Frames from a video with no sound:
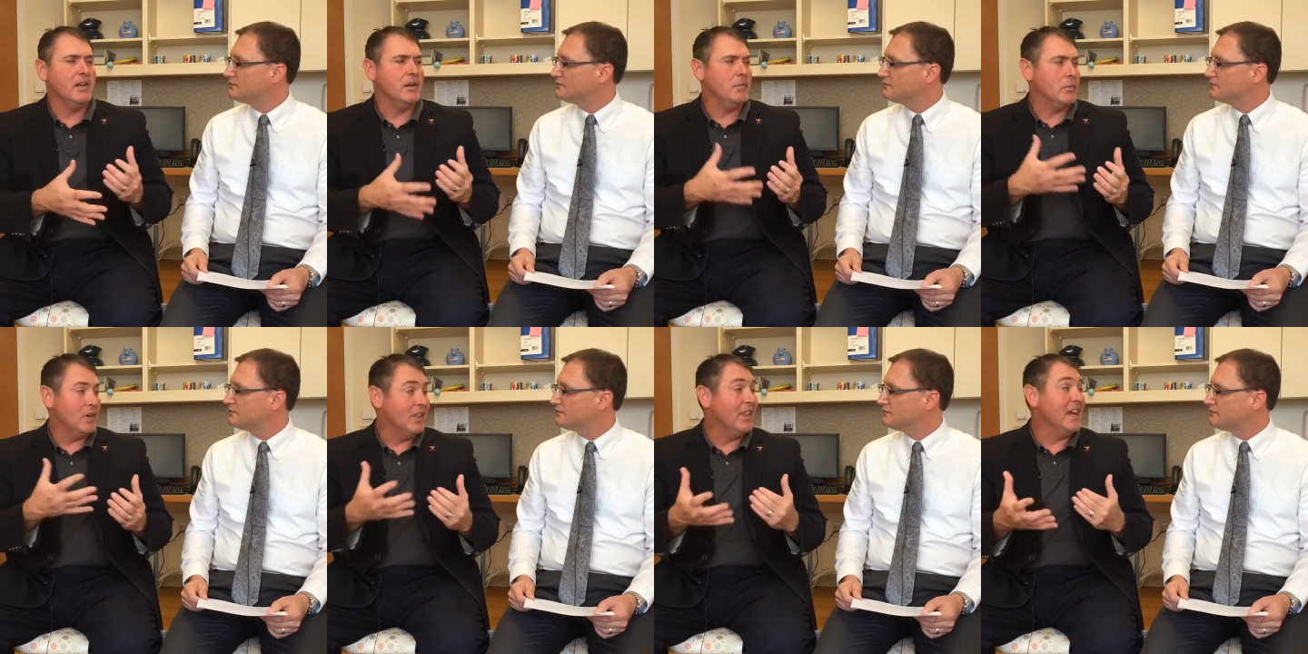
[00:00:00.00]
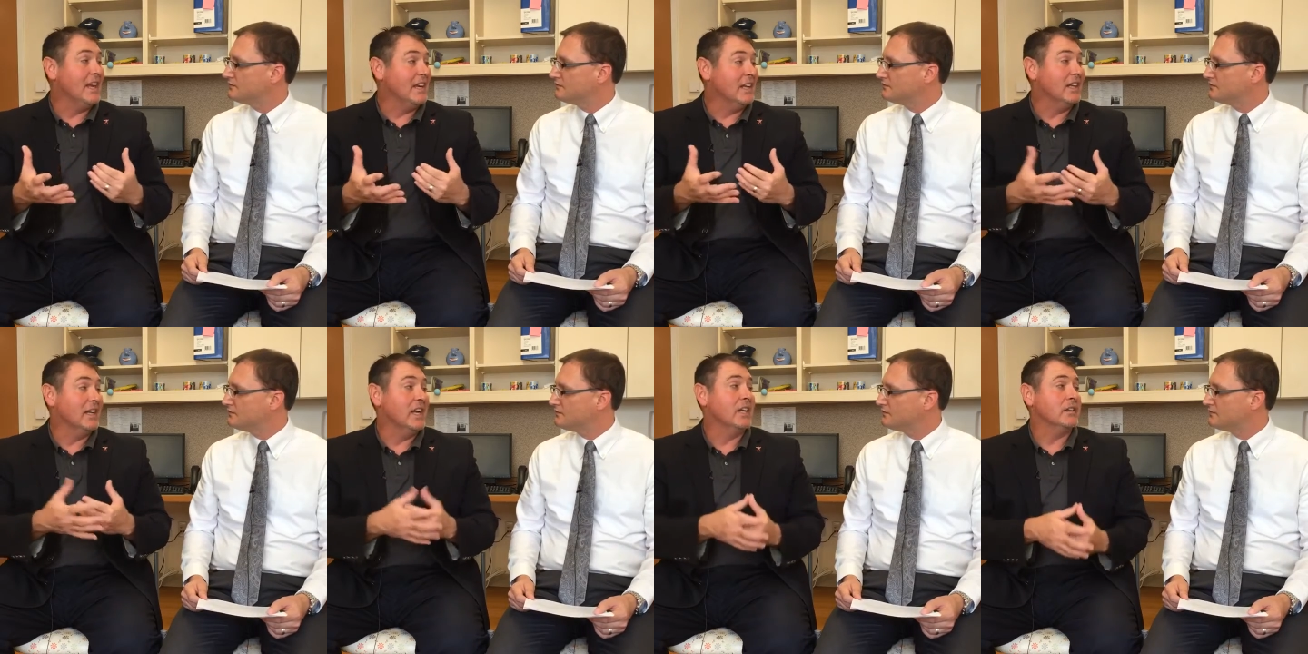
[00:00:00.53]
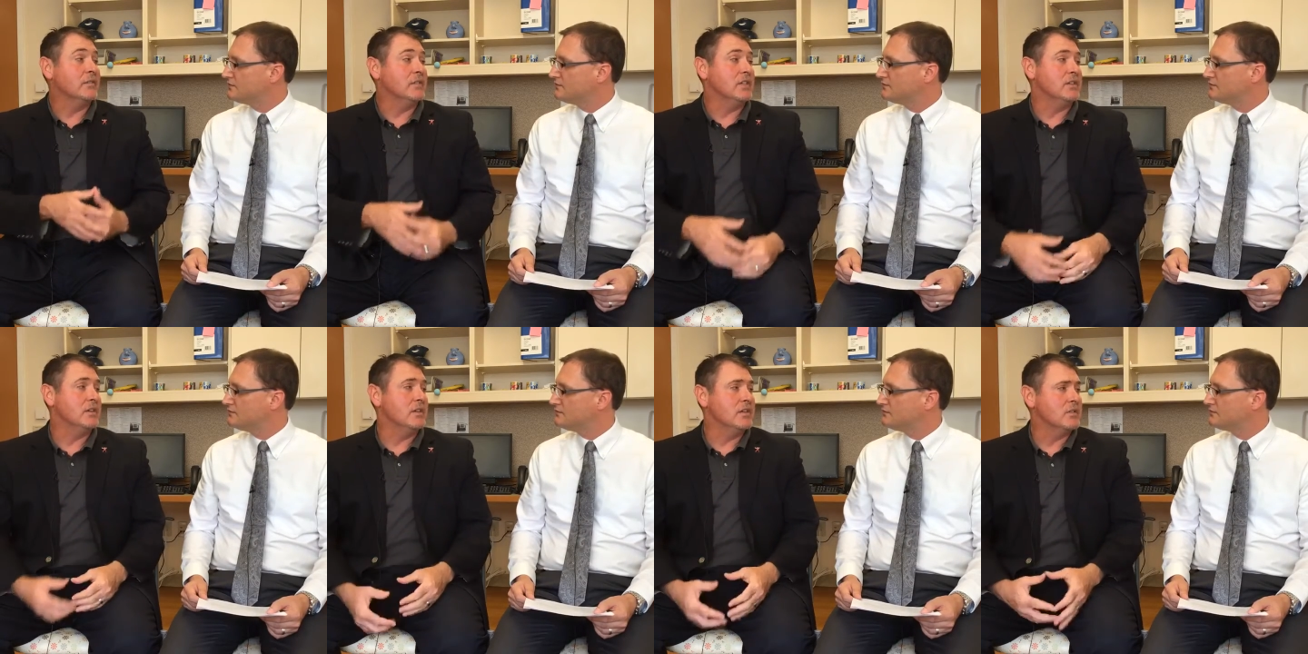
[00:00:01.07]
Speaker 1: and related connective
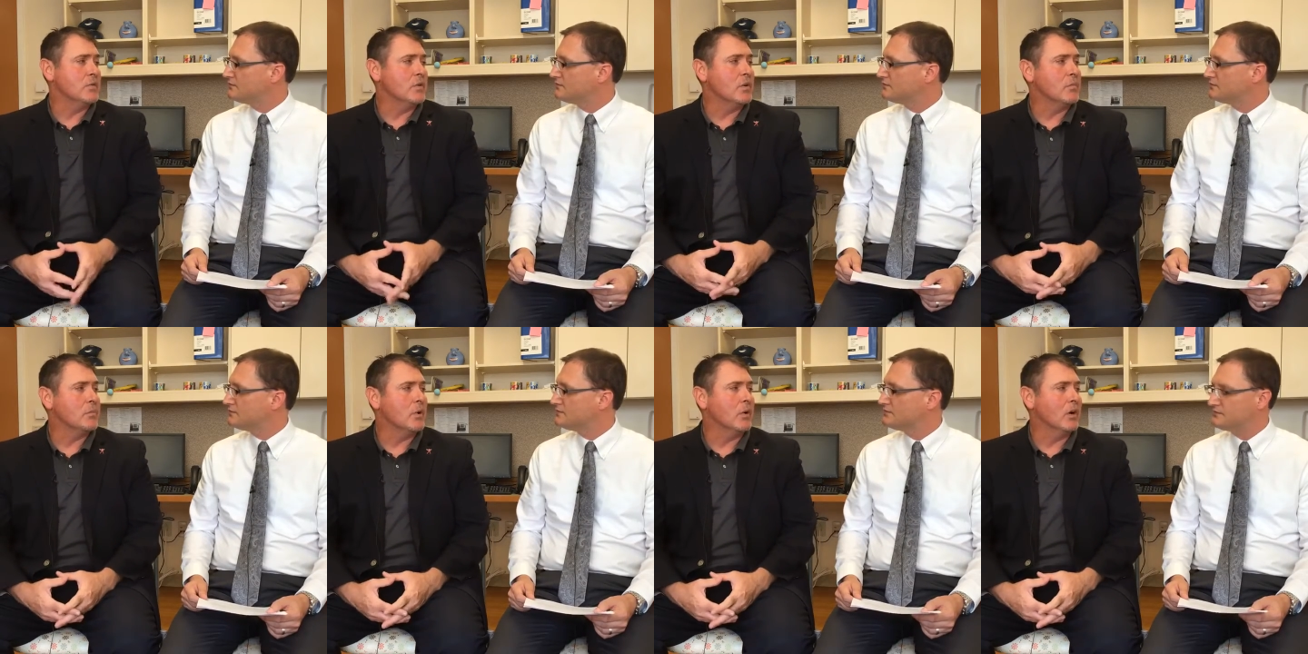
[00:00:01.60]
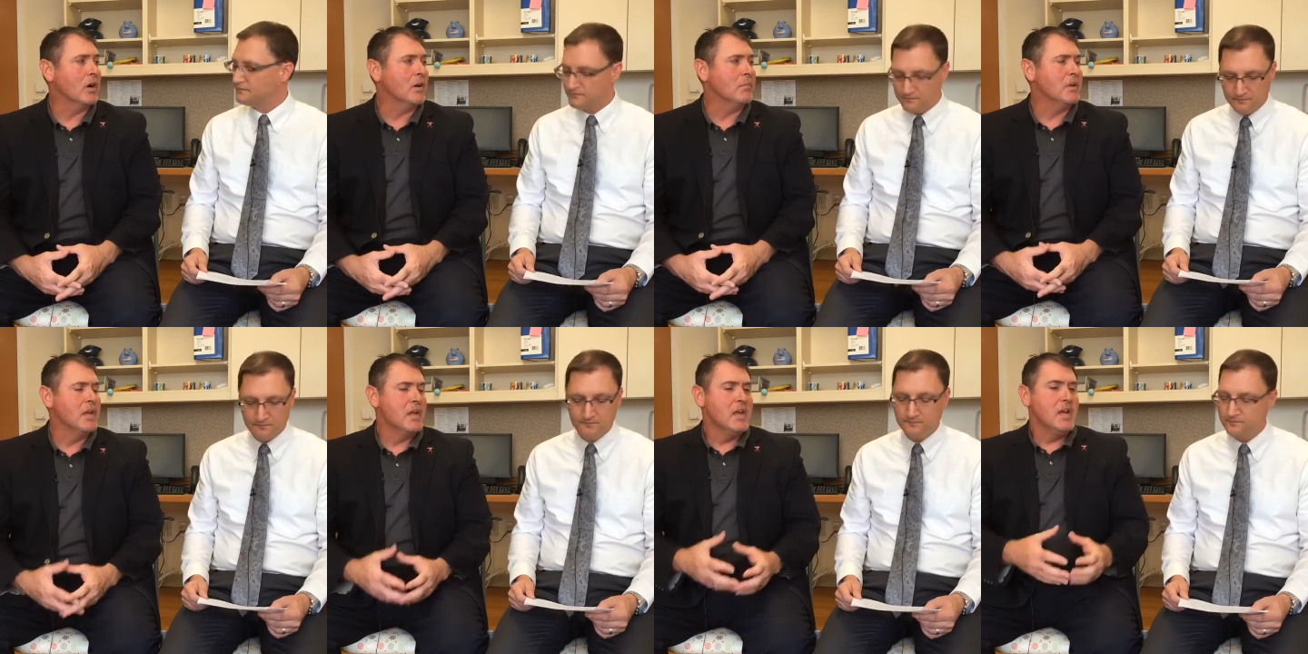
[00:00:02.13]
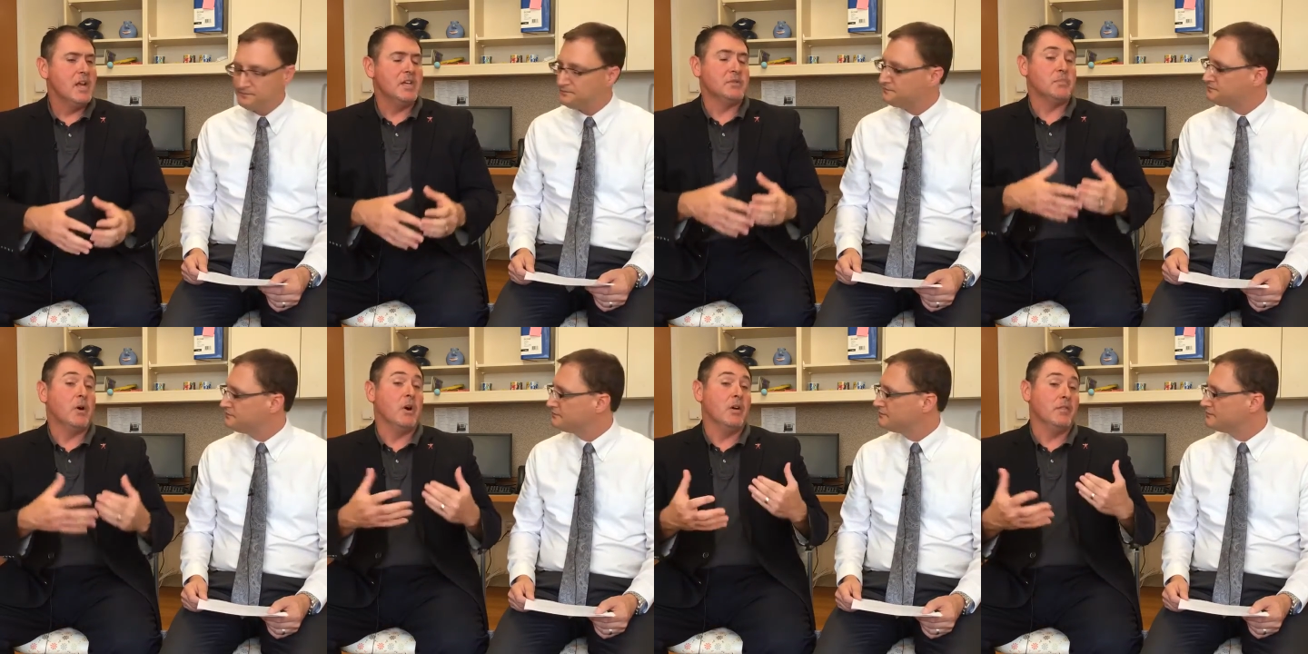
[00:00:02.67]
tissue disorder program
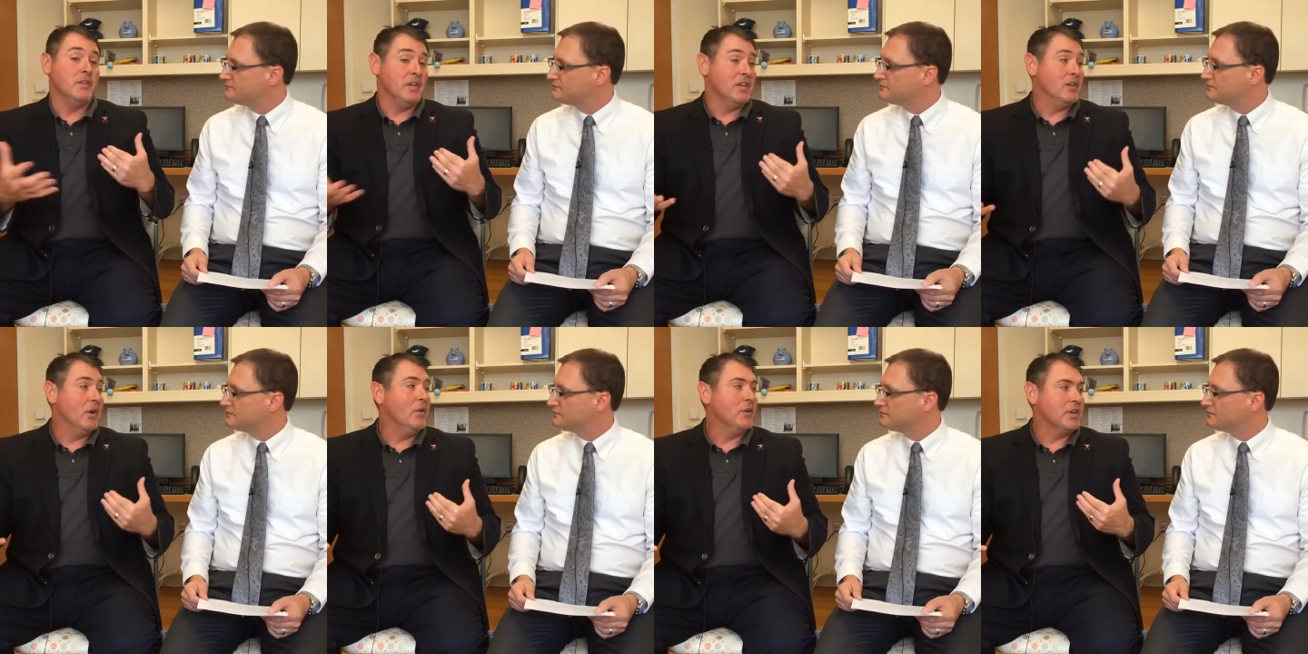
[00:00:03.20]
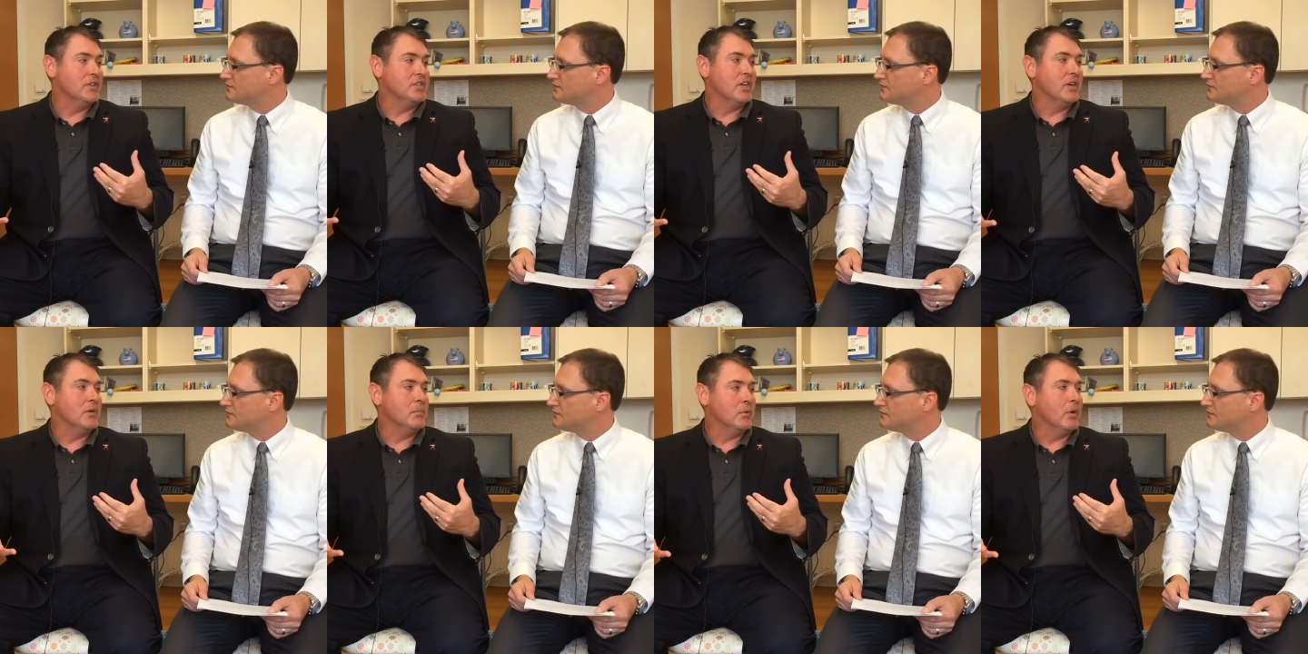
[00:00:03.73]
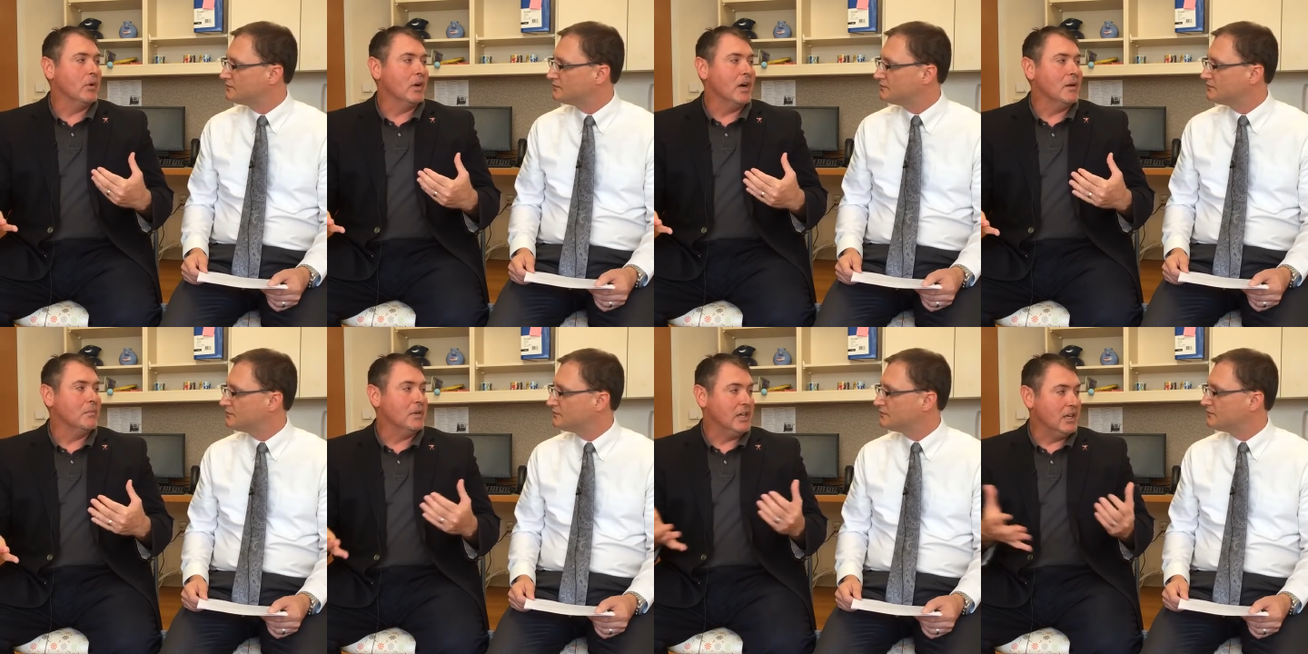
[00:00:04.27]
as part of the adult congenital
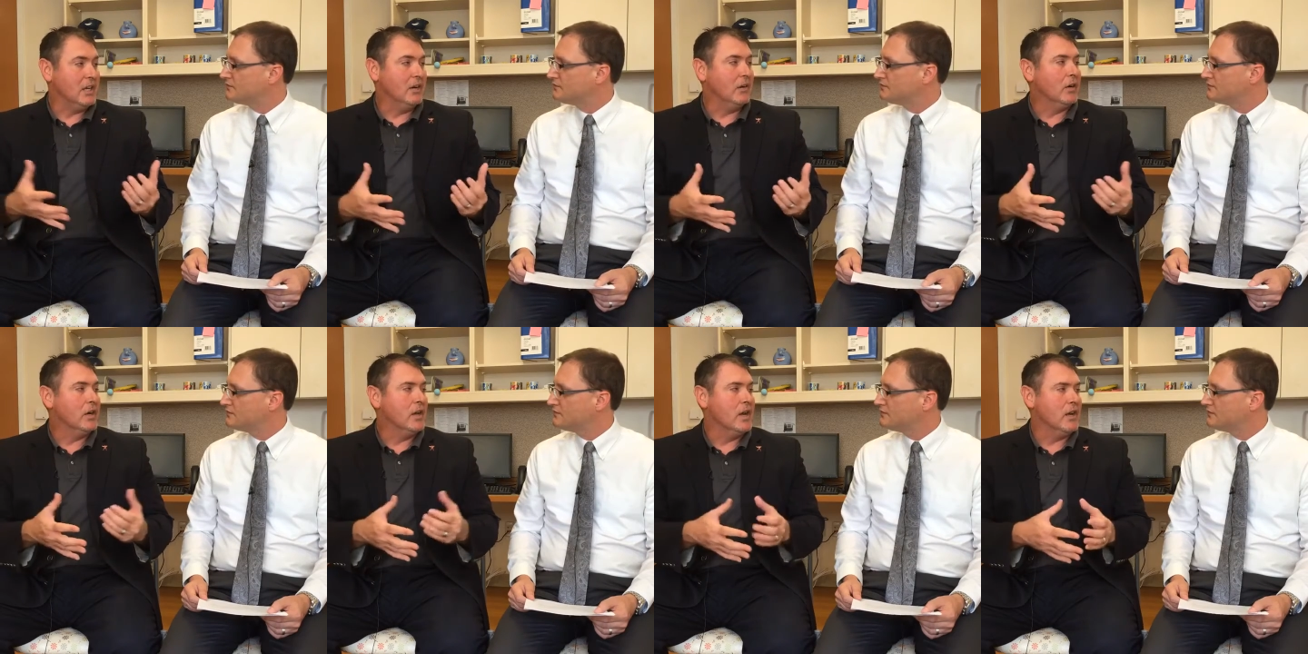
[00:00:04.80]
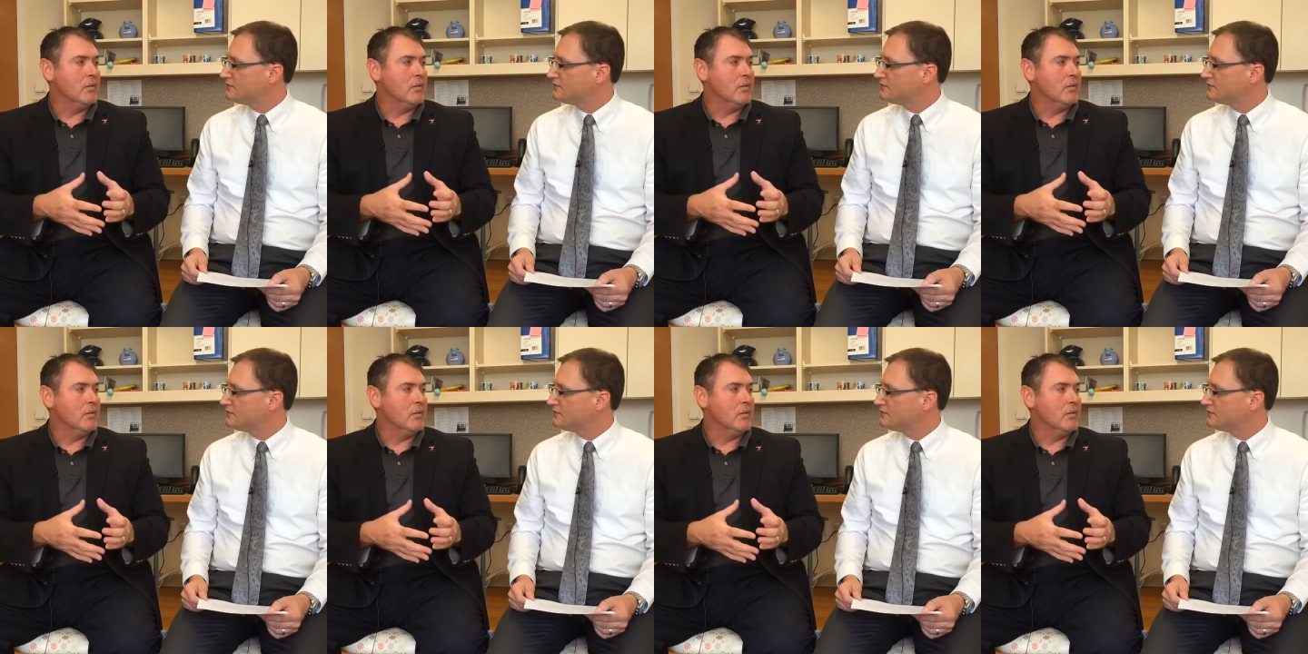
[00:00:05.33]
program here,